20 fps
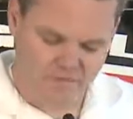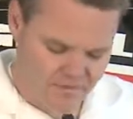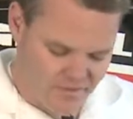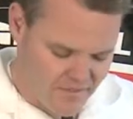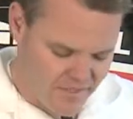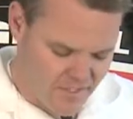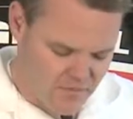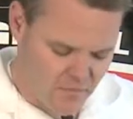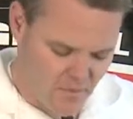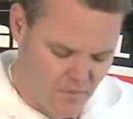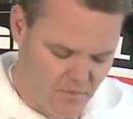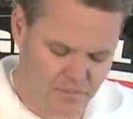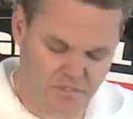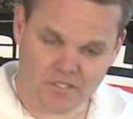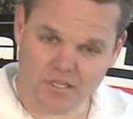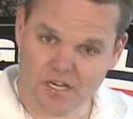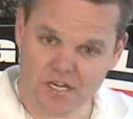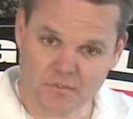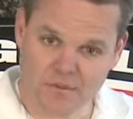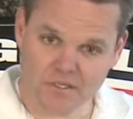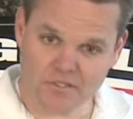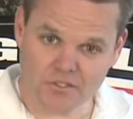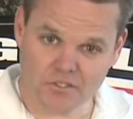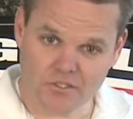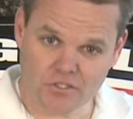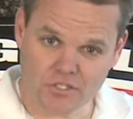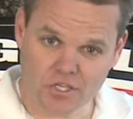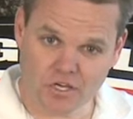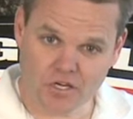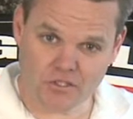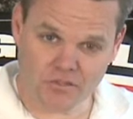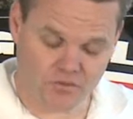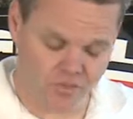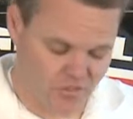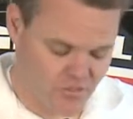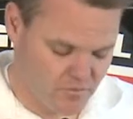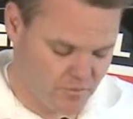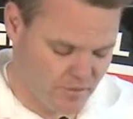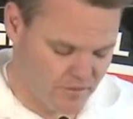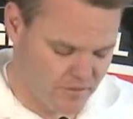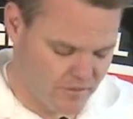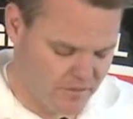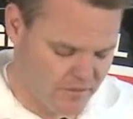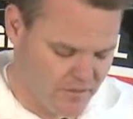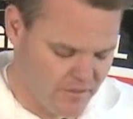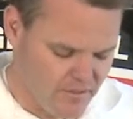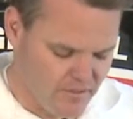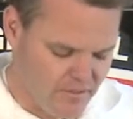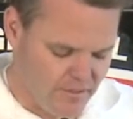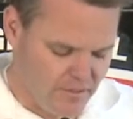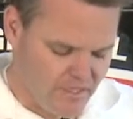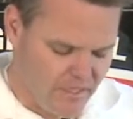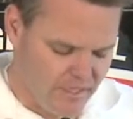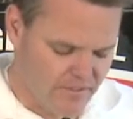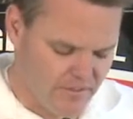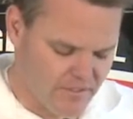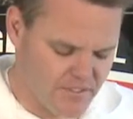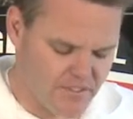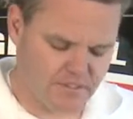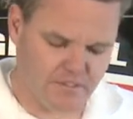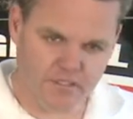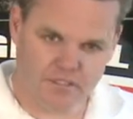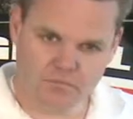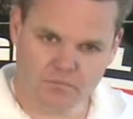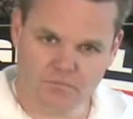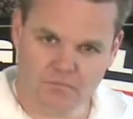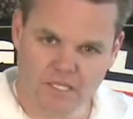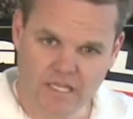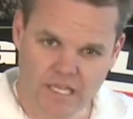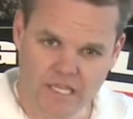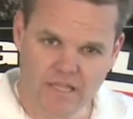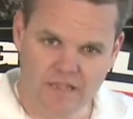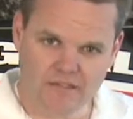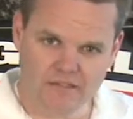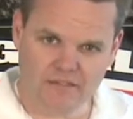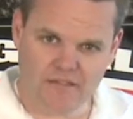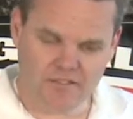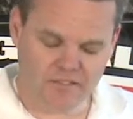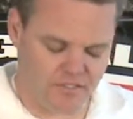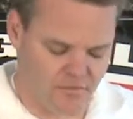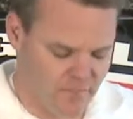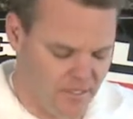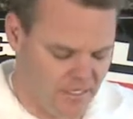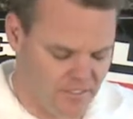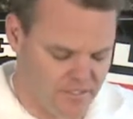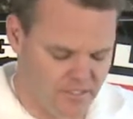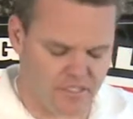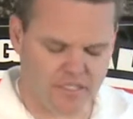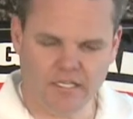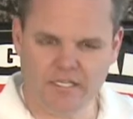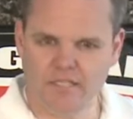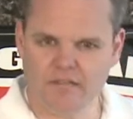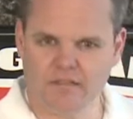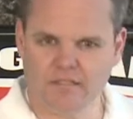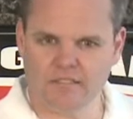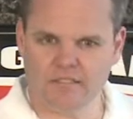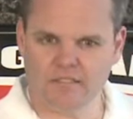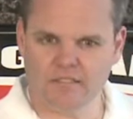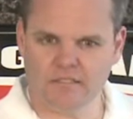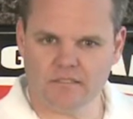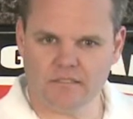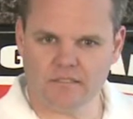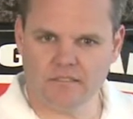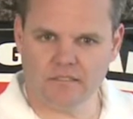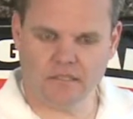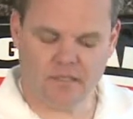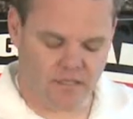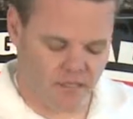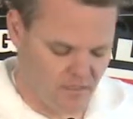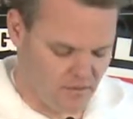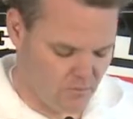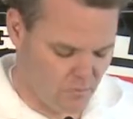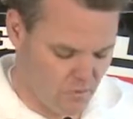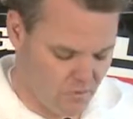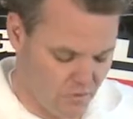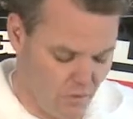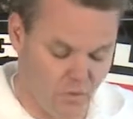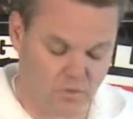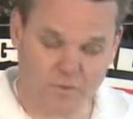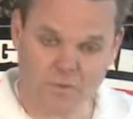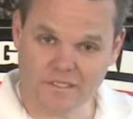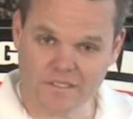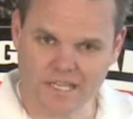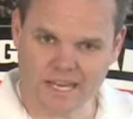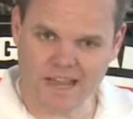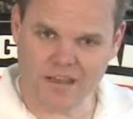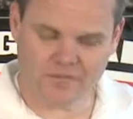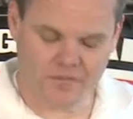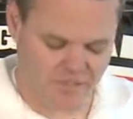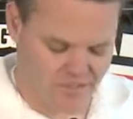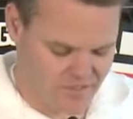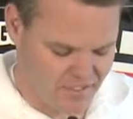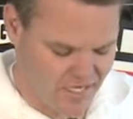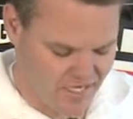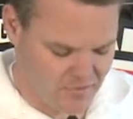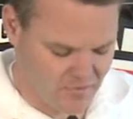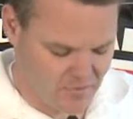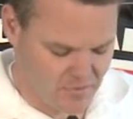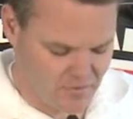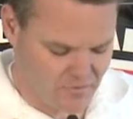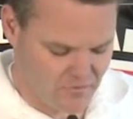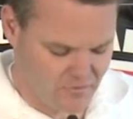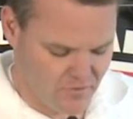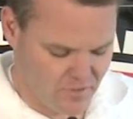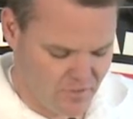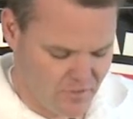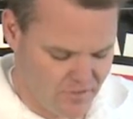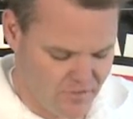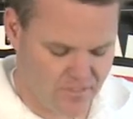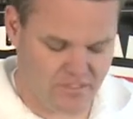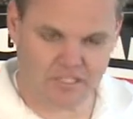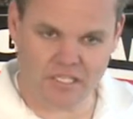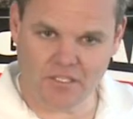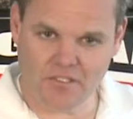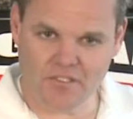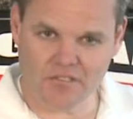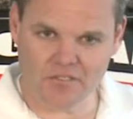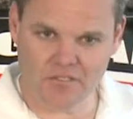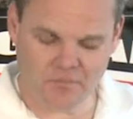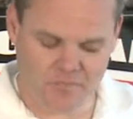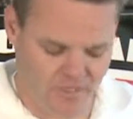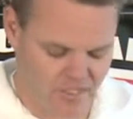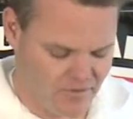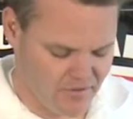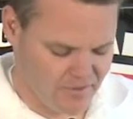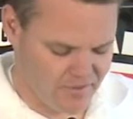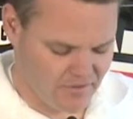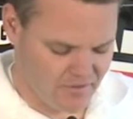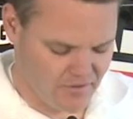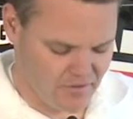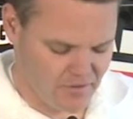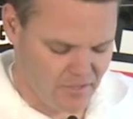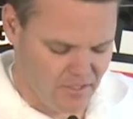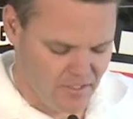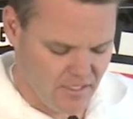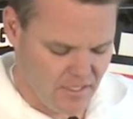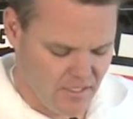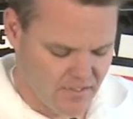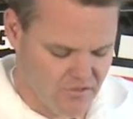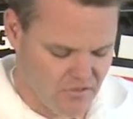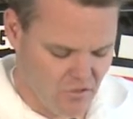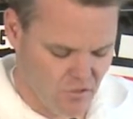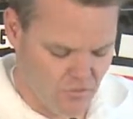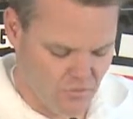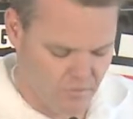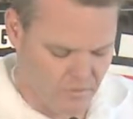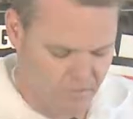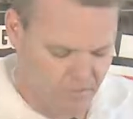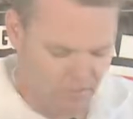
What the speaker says: The next part we're going to talk about is our shock thrust bearing. And this kit is an amazing kit that's, we're the only ones that have this type of sealed bearing here. It has an O-ring